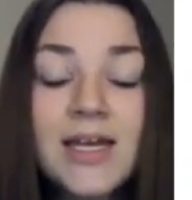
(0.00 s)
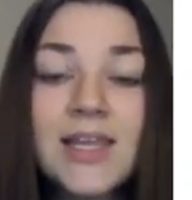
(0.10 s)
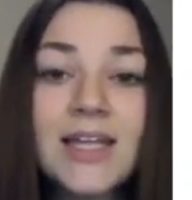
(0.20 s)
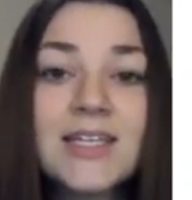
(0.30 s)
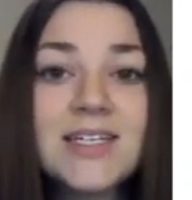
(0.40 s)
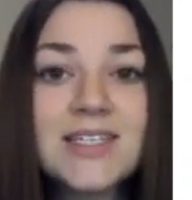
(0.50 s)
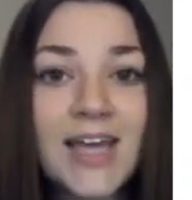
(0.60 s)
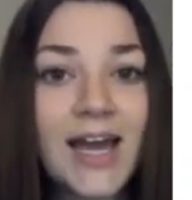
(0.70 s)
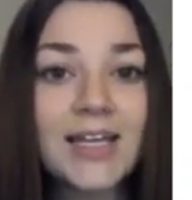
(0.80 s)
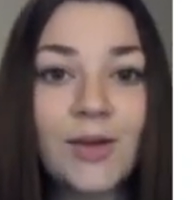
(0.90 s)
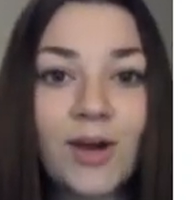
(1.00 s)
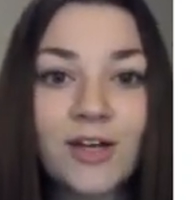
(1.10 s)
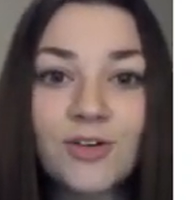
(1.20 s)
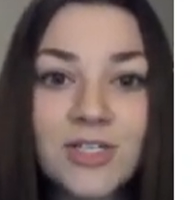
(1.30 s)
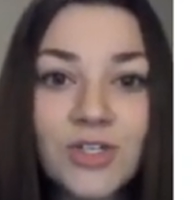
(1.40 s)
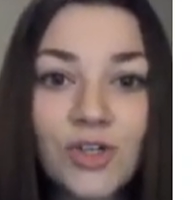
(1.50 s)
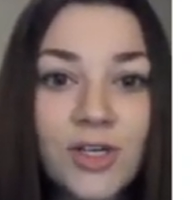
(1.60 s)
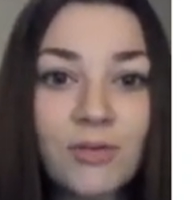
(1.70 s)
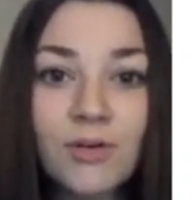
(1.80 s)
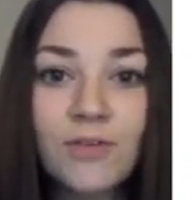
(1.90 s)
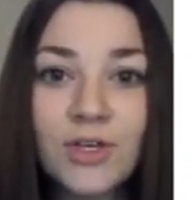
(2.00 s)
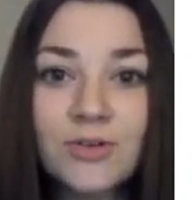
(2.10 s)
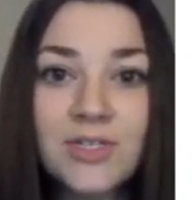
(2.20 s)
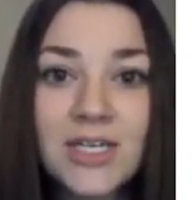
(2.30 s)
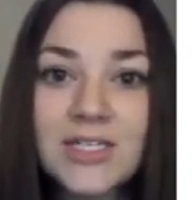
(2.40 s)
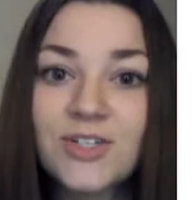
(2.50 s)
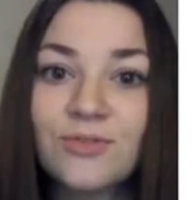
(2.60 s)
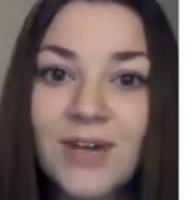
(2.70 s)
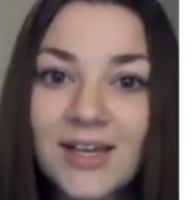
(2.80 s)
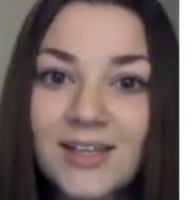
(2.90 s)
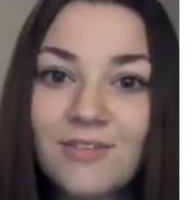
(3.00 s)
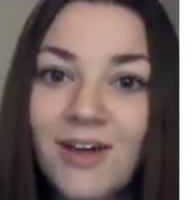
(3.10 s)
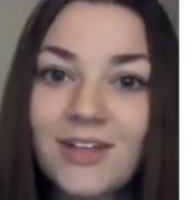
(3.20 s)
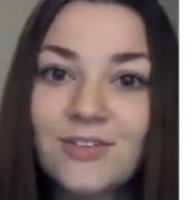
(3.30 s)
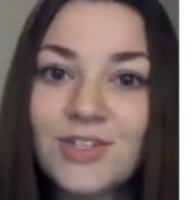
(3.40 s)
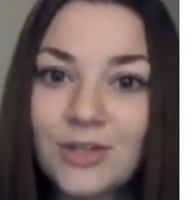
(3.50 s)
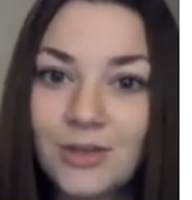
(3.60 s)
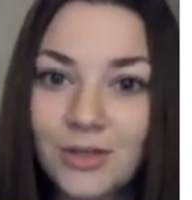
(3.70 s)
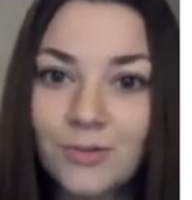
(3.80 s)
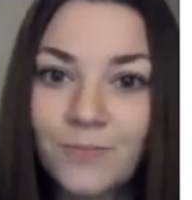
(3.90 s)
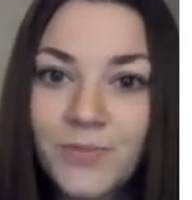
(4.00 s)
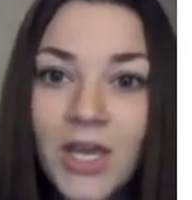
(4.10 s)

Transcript: That is exactly why Crystal Clear Reviews is directly vital to you.